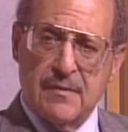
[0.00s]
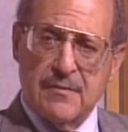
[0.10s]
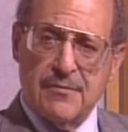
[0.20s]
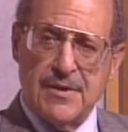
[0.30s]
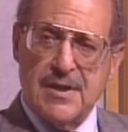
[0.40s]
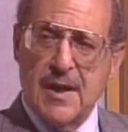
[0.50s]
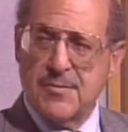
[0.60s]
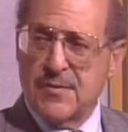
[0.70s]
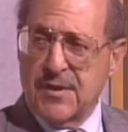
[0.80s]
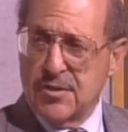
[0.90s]
3 times
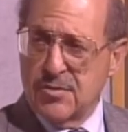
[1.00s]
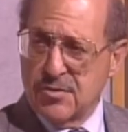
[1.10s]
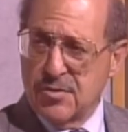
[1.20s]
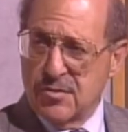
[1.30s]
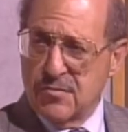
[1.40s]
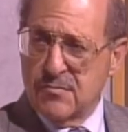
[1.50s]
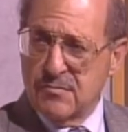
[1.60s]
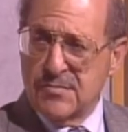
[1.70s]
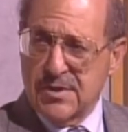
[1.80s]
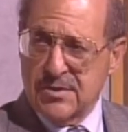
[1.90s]
what they used to
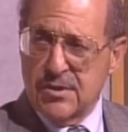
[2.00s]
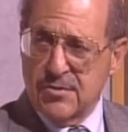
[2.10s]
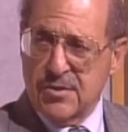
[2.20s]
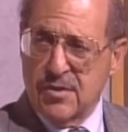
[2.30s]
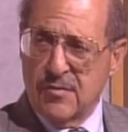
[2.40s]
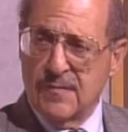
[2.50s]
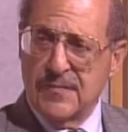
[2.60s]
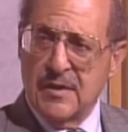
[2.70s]
60 years ago,